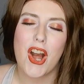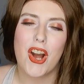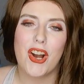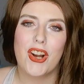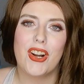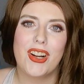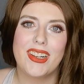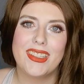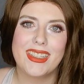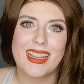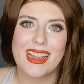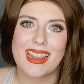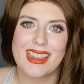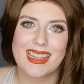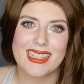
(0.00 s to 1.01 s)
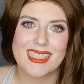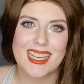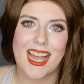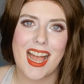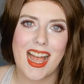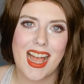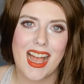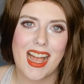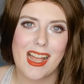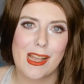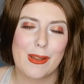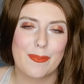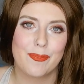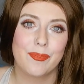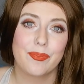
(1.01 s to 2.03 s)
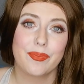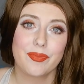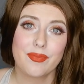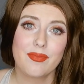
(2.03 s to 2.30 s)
all the time.